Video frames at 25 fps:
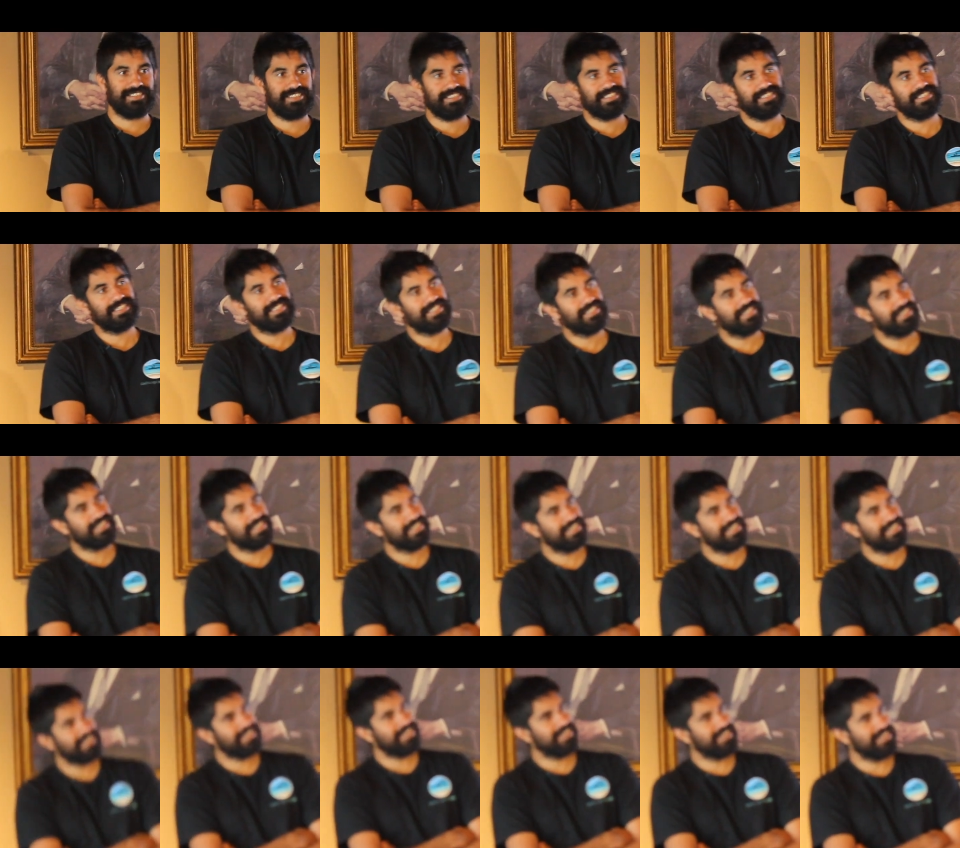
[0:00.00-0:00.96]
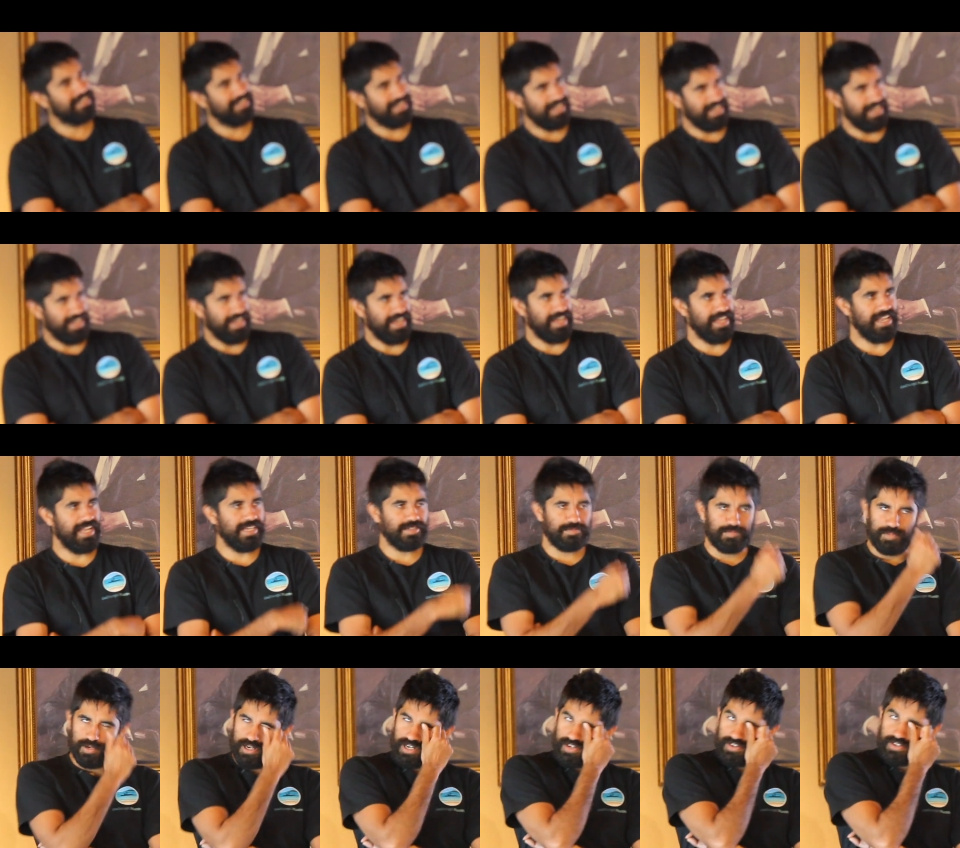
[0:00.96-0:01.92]
You know, no. Did they wake
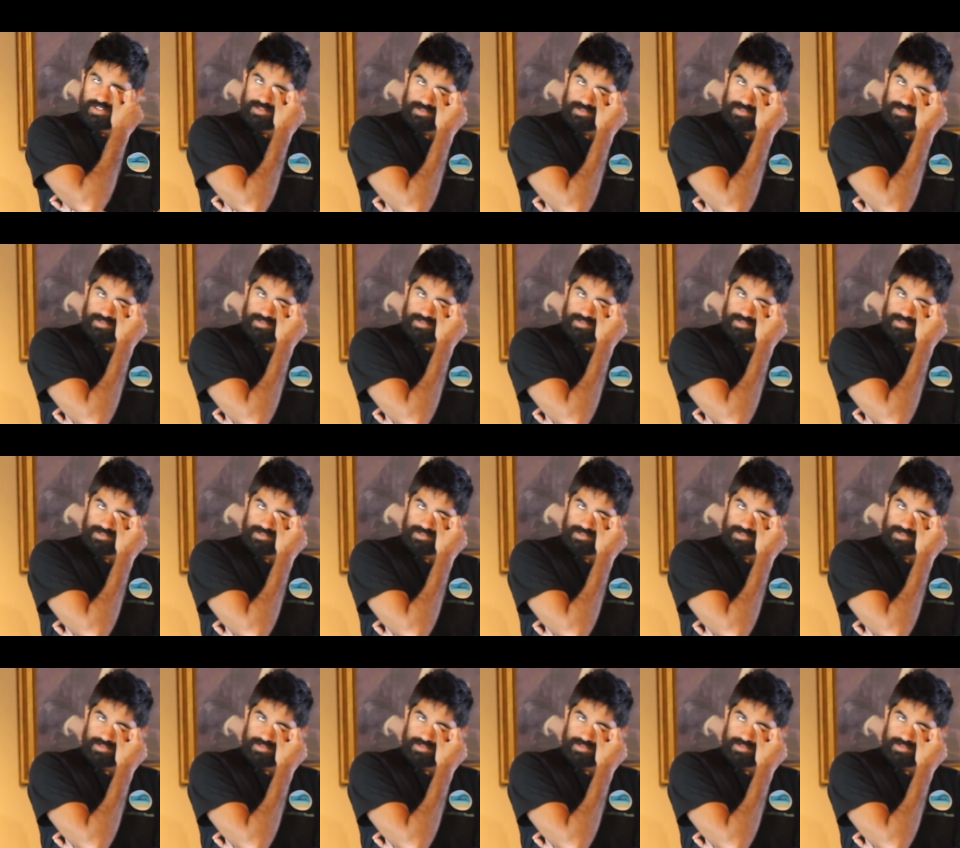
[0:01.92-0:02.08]
up?